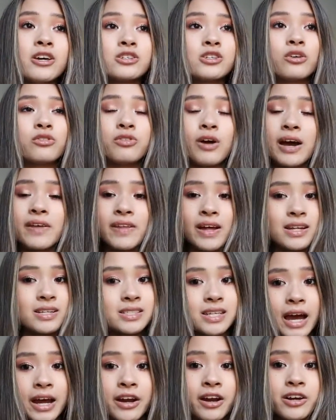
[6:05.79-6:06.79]
So find
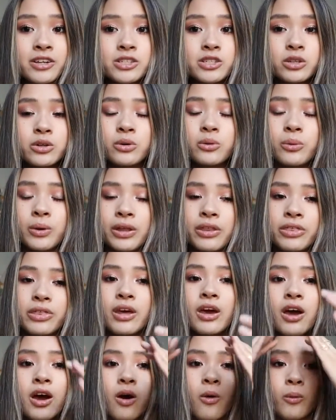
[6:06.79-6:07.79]
that side hustle with
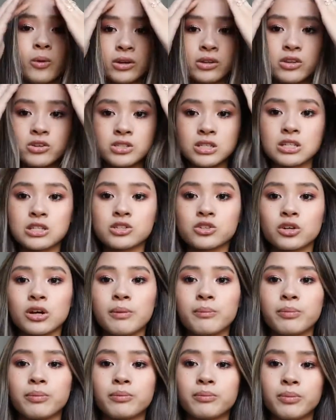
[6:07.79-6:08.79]
one of those
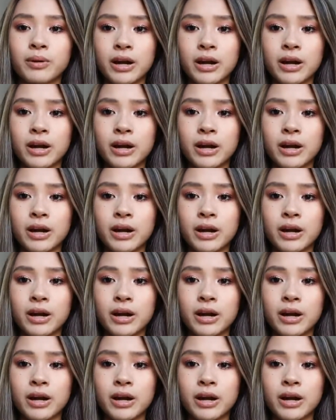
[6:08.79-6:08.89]
Instagram